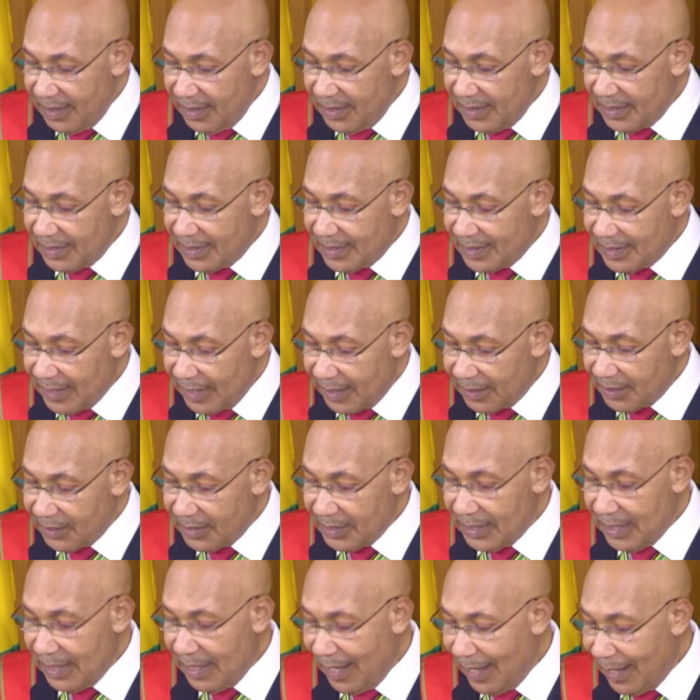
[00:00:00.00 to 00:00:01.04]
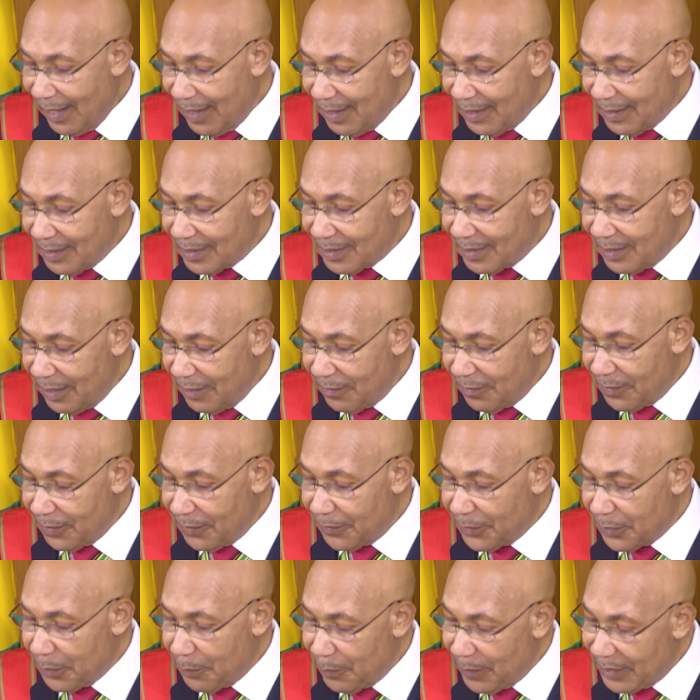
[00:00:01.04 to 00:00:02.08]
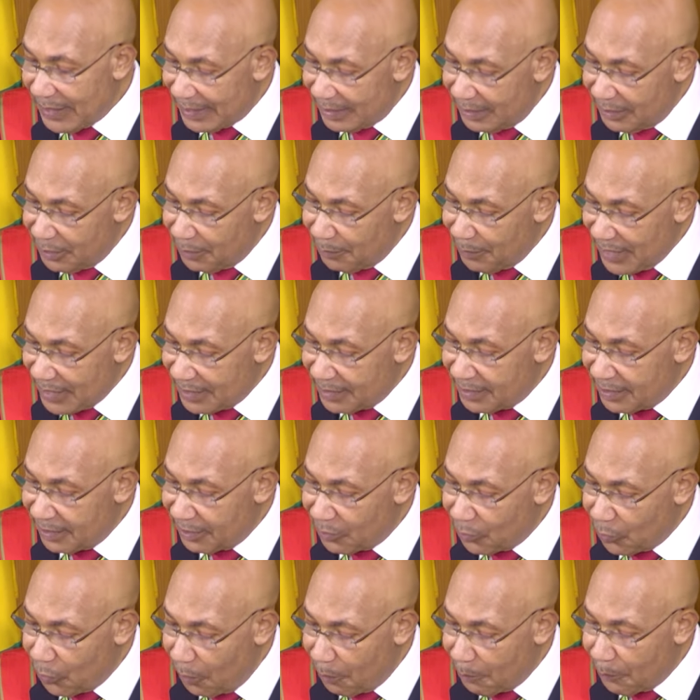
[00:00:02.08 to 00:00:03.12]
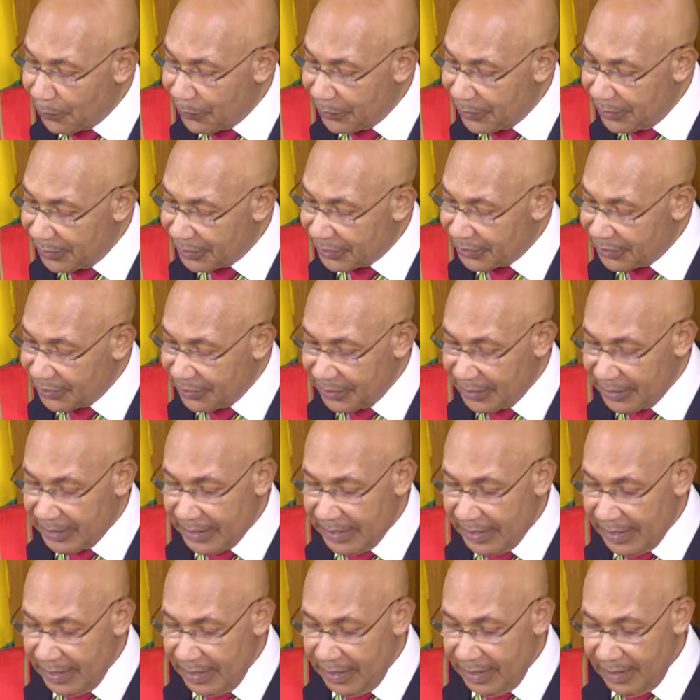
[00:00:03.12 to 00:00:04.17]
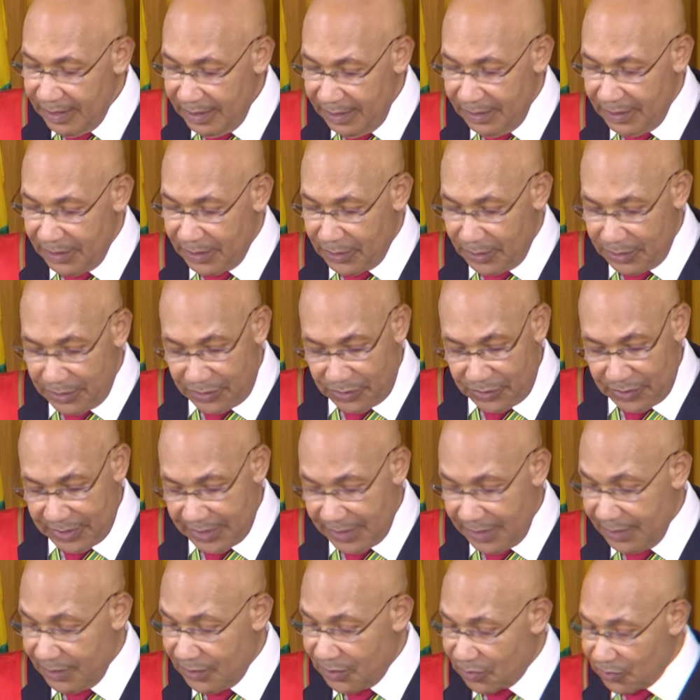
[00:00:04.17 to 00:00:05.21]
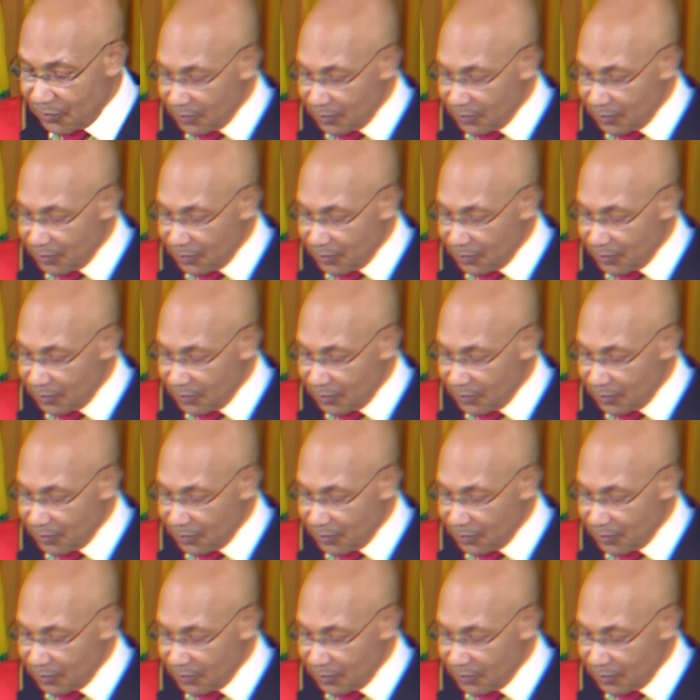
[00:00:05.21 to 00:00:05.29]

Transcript: the second highest level of domestic crop production in the country's history.